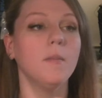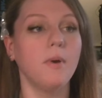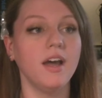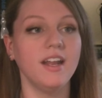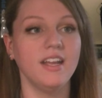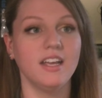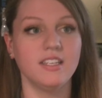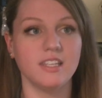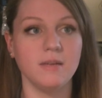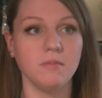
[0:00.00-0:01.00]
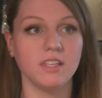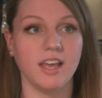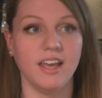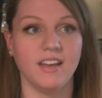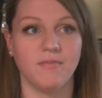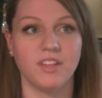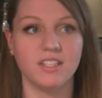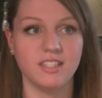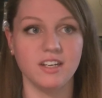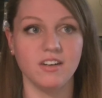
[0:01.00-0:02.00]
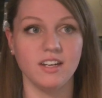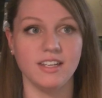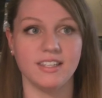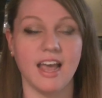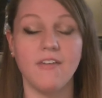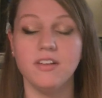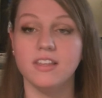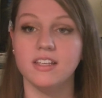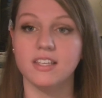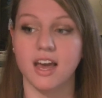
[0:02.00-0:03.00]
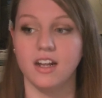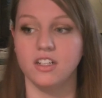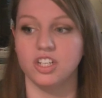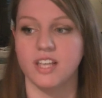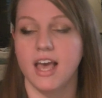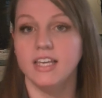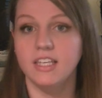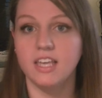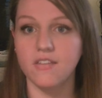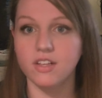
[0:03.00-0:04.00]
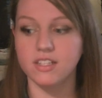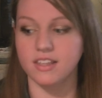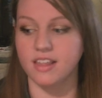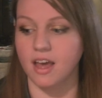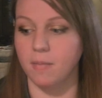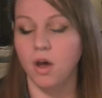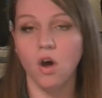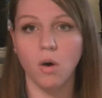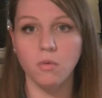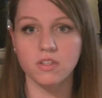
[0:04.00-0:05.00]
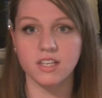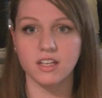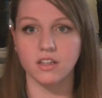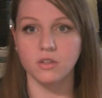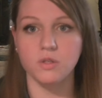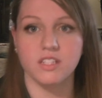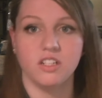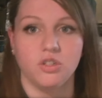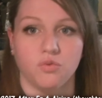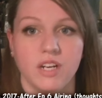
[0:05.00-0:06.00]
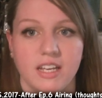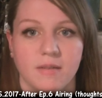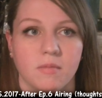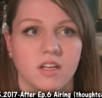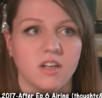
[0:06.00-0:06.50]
But it seems like this series, everything's kind of just given to them, almost like a lucid dream.